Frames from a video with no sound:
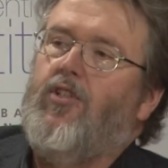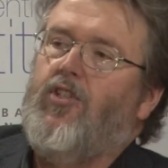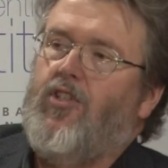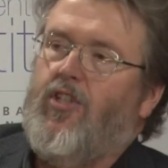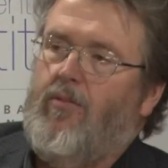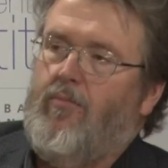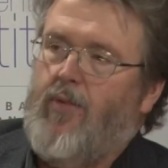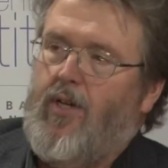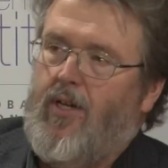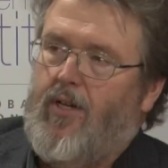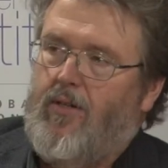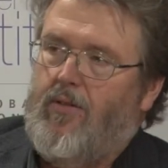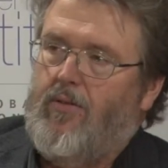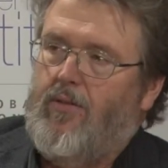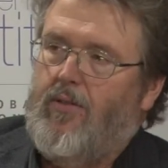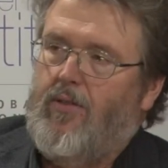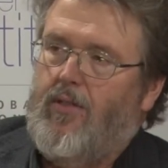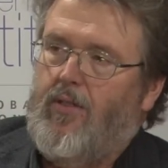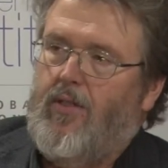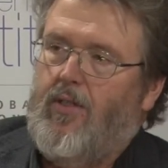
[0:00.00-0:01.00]

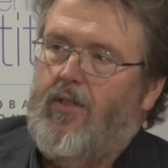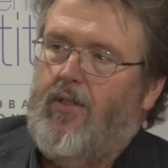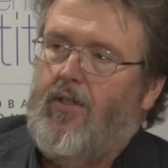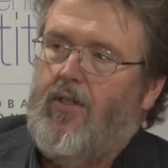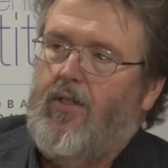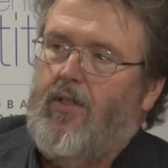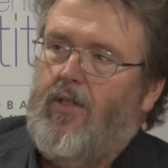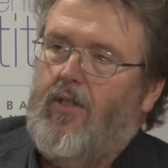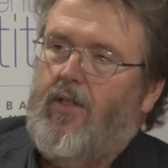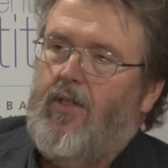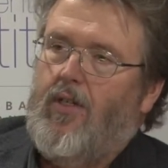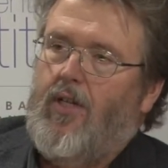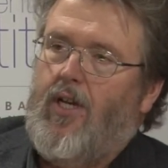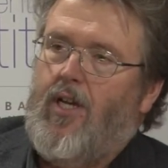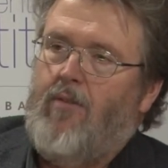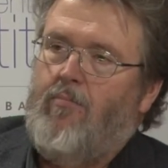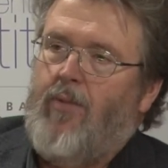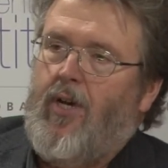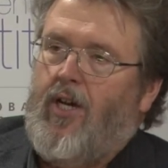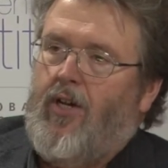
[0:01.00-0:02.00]
somehow
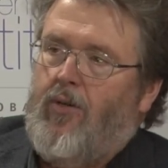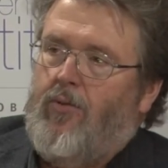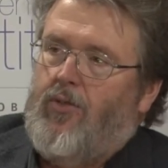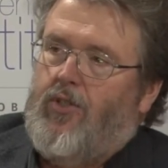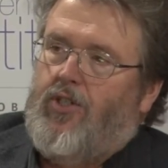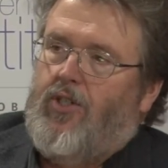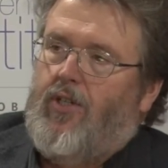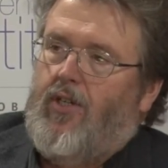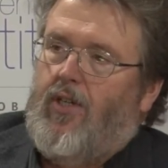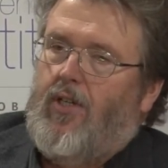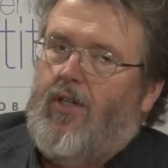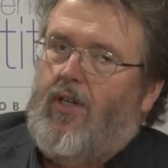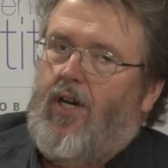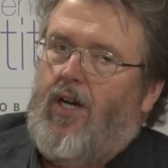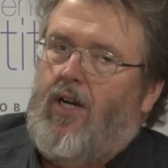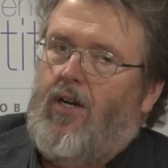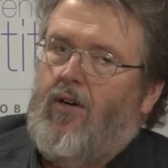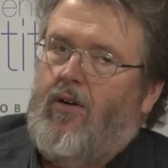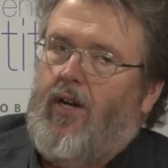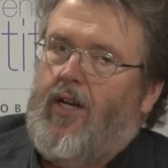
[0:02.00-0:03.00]
about
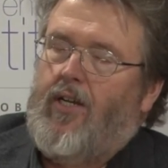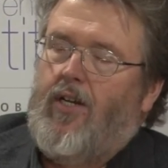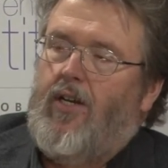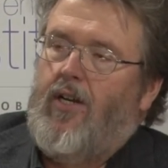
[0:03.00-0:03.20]
our